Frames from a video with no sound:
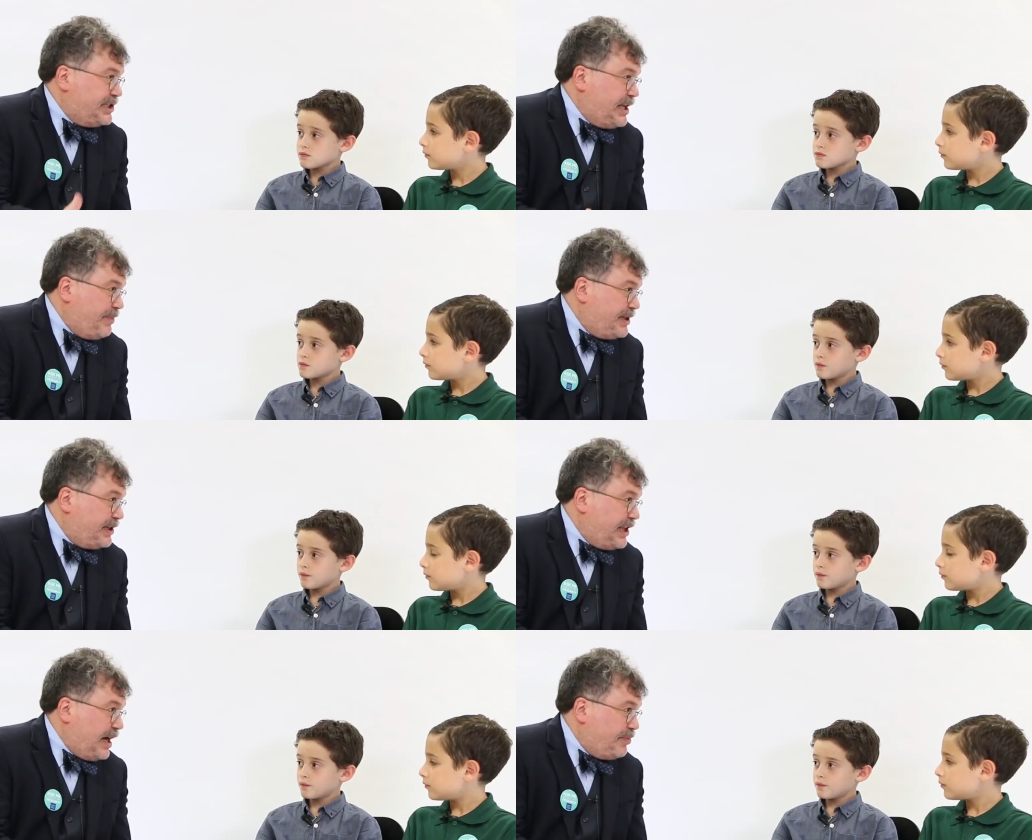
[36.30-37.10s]
Speaker 1: step in the
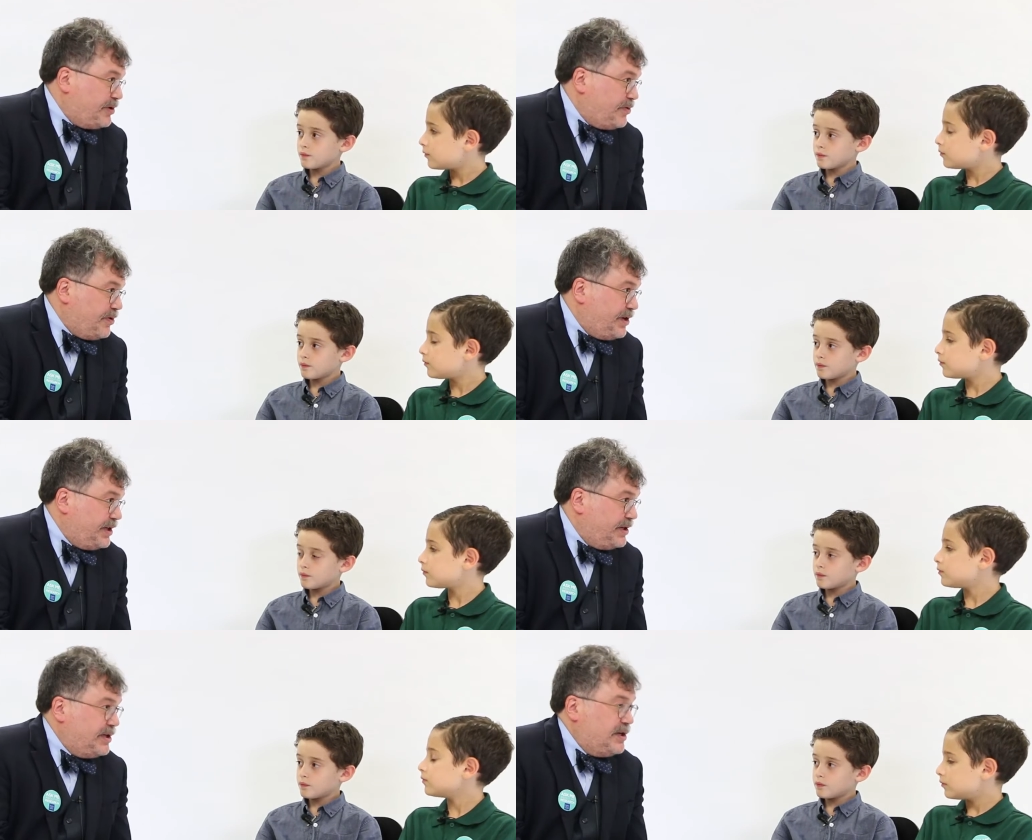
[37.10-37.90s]
laboratory.
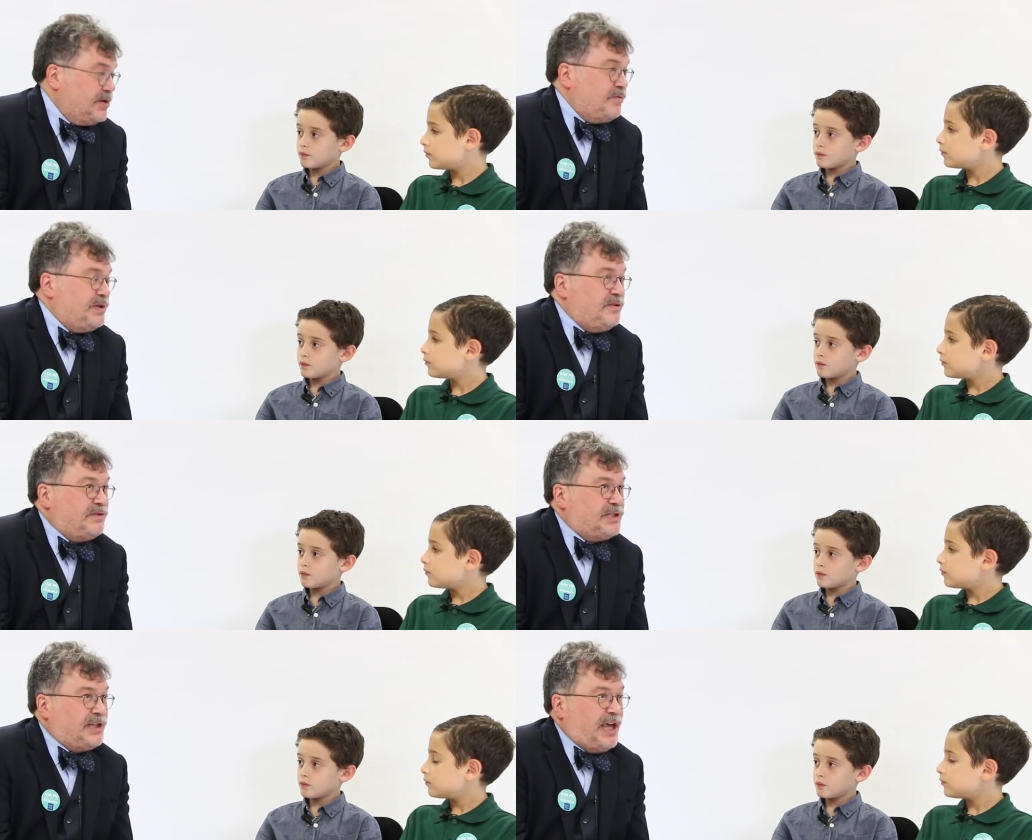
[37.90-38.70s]
We
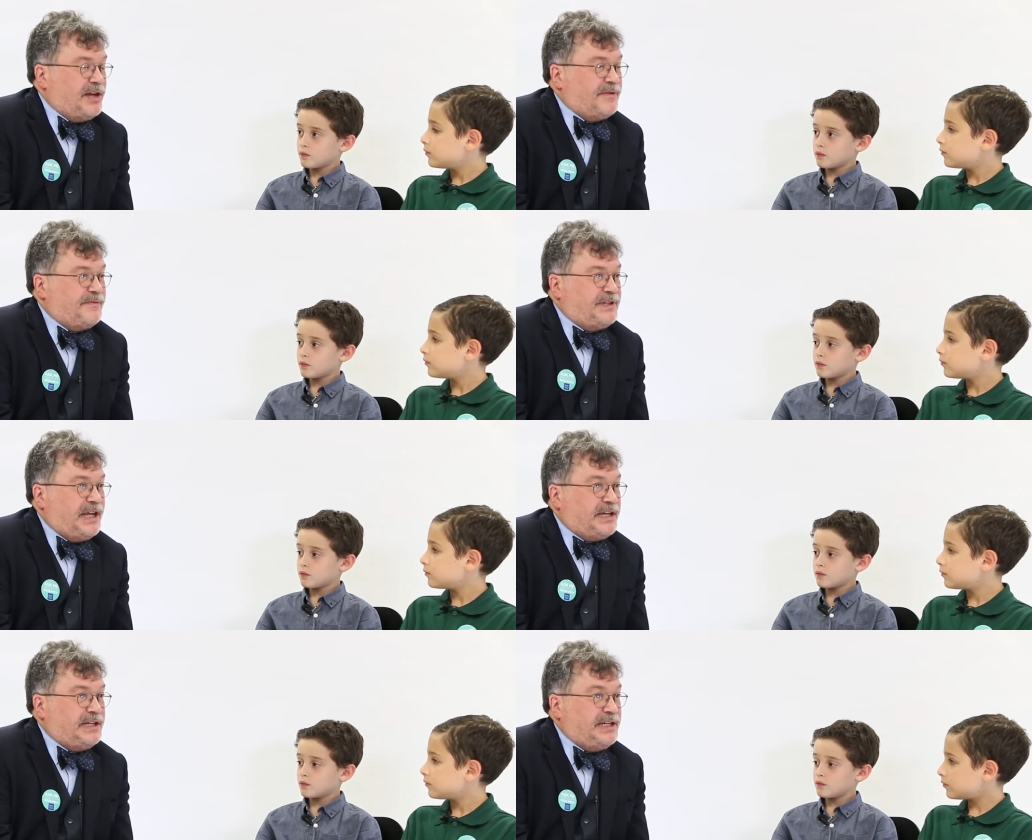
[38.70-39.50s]
use a lot of
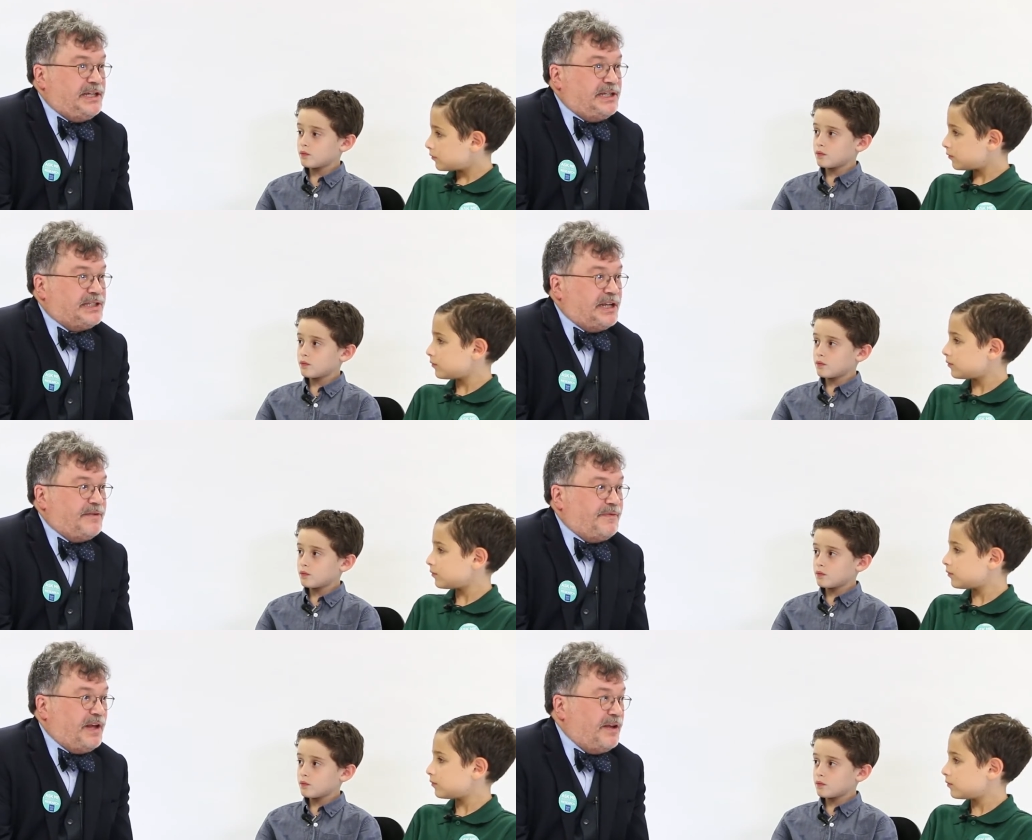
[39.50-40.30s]
techniques that
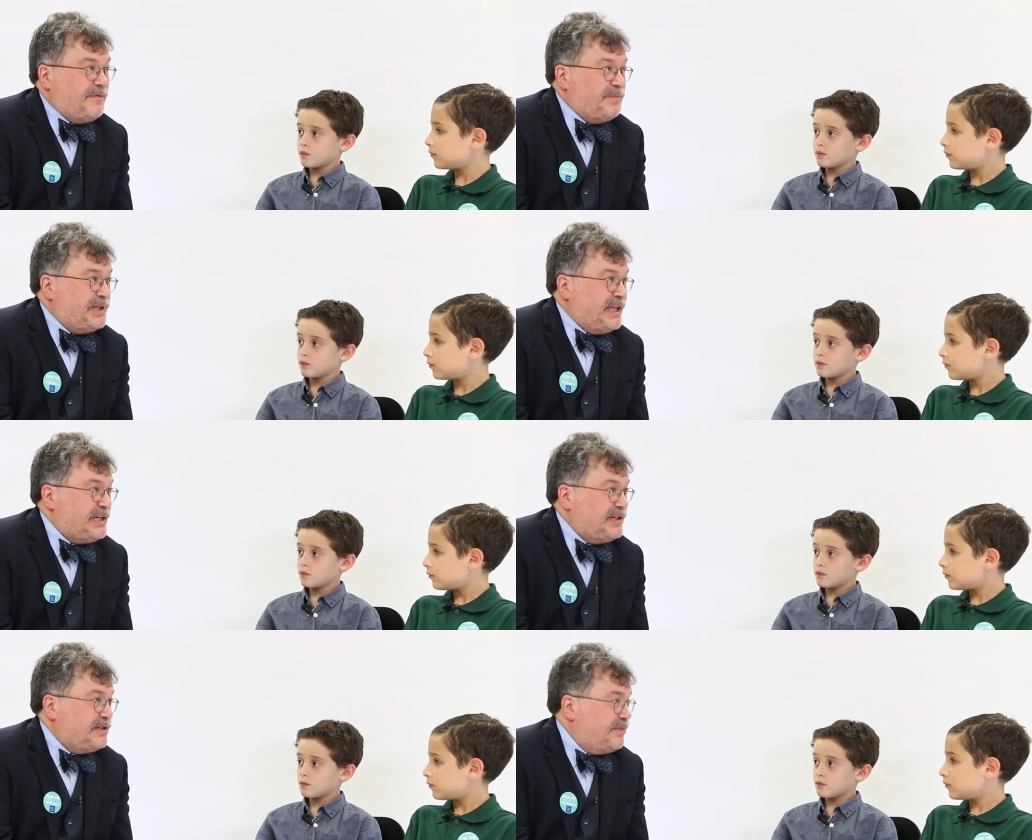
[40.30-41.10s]
involve
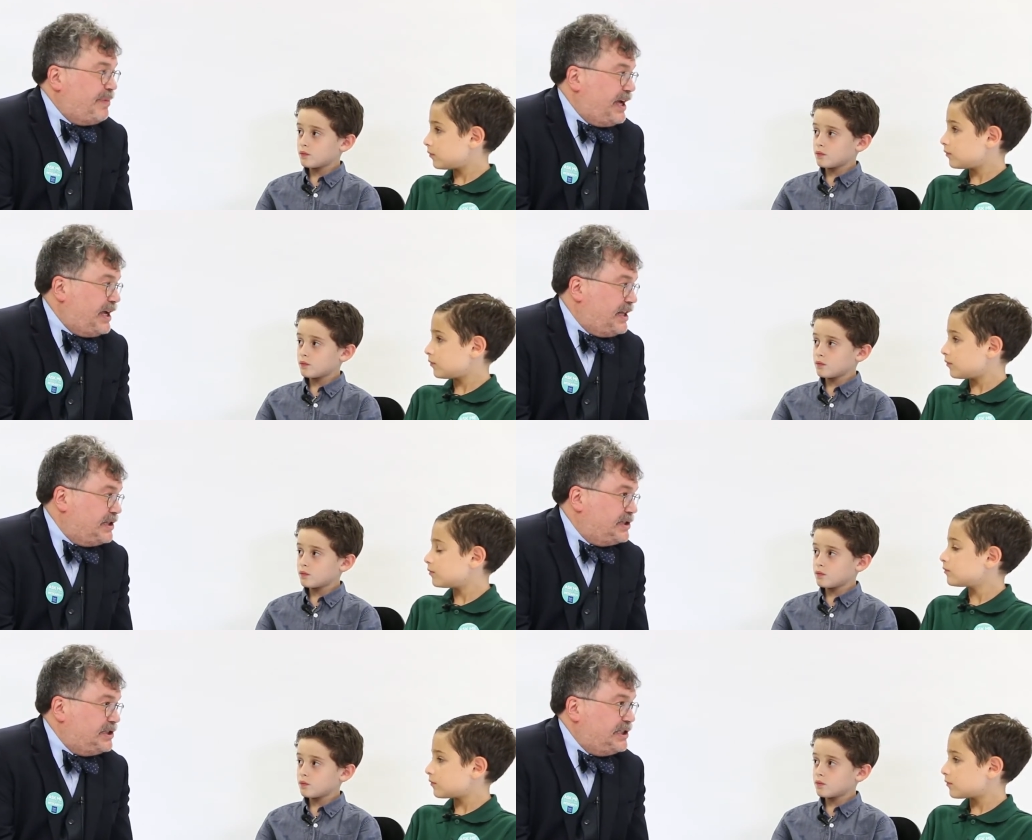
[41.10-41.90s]
molecular
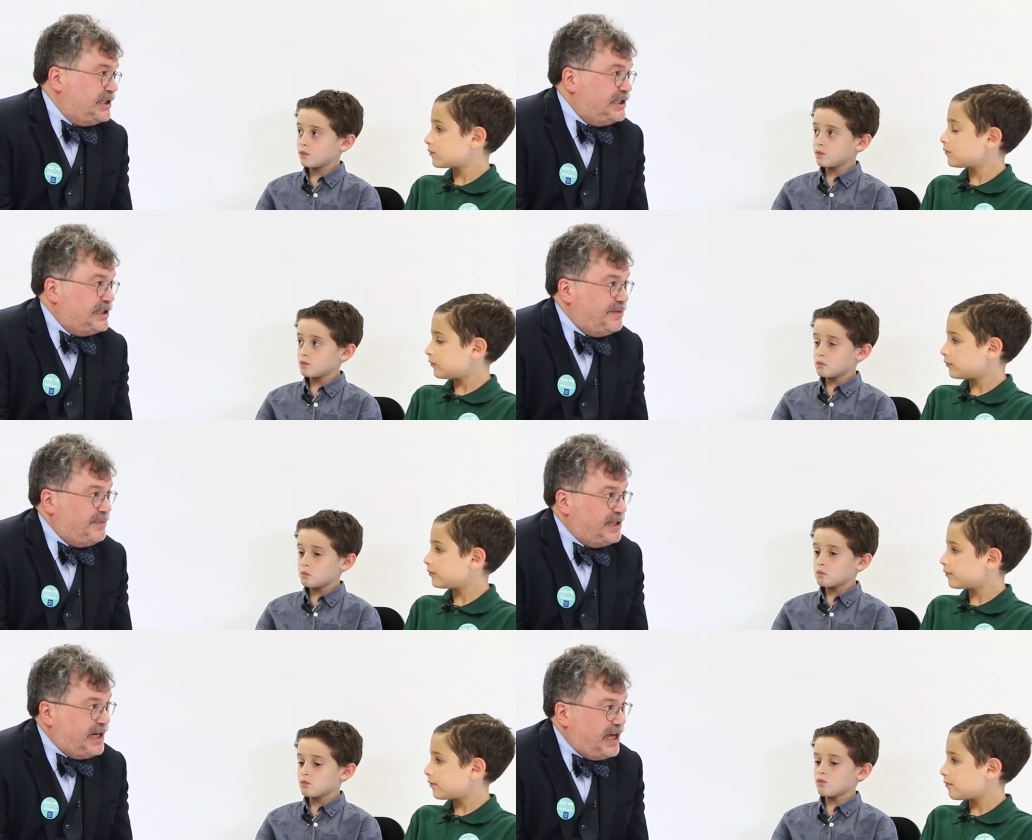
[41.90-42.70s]
biology and
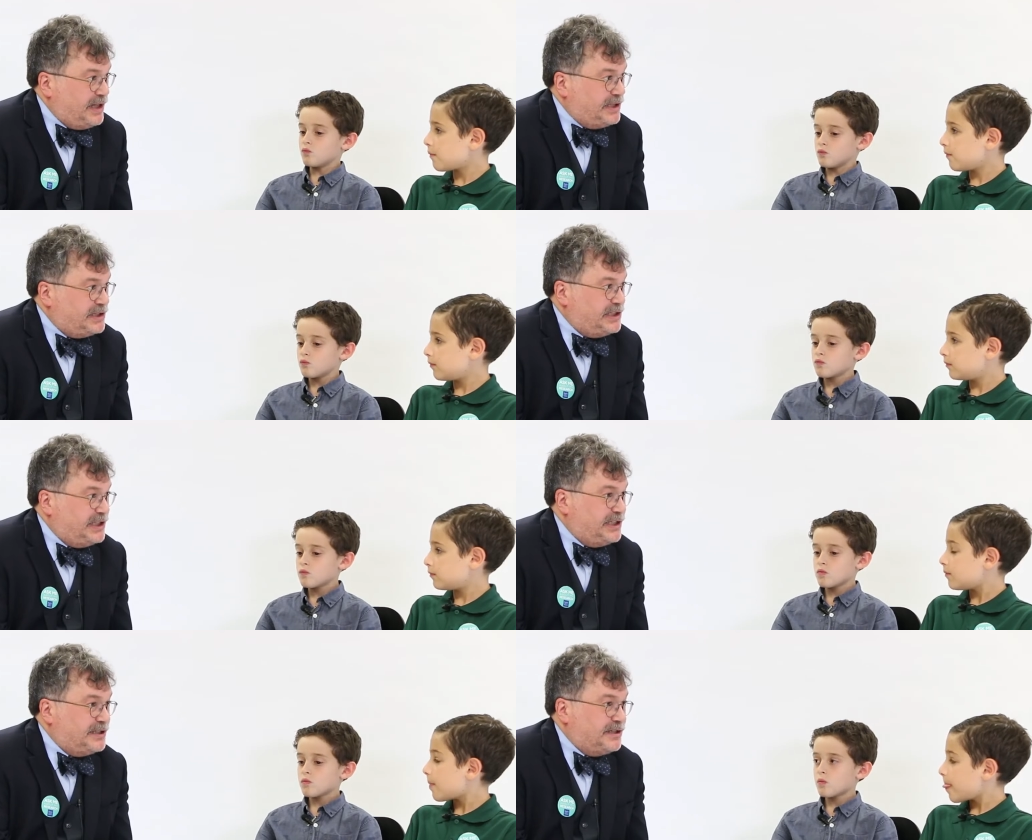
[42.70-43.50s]

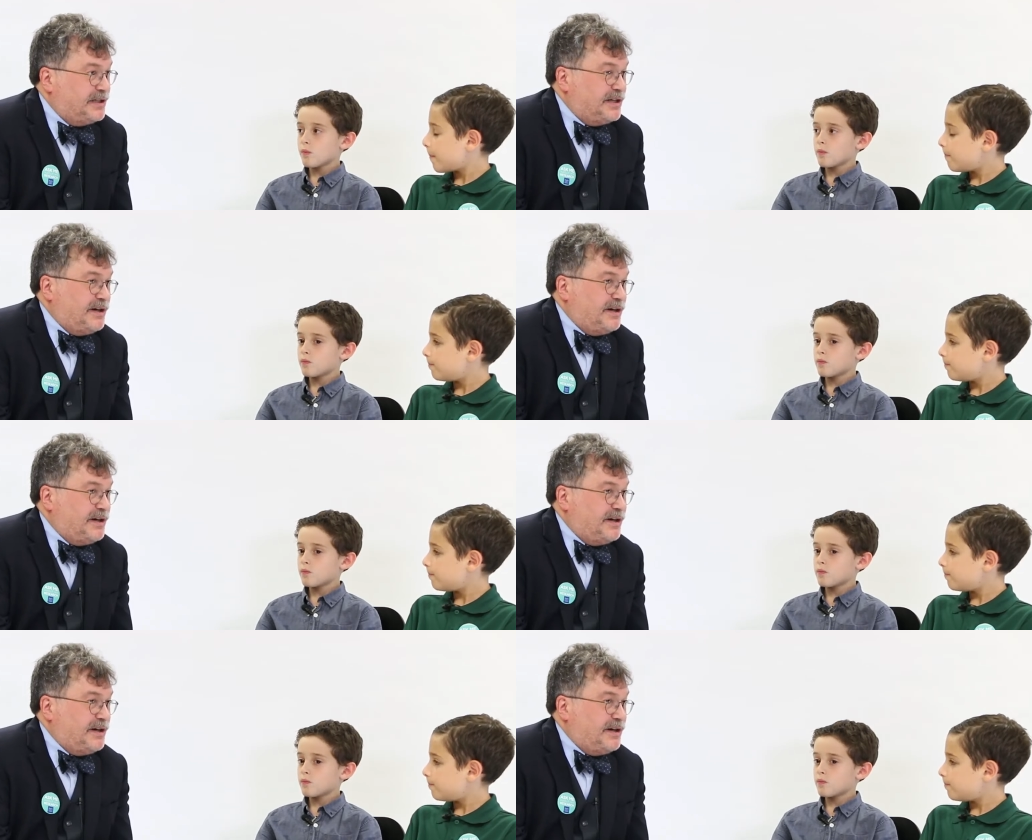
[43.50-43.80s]
immunology and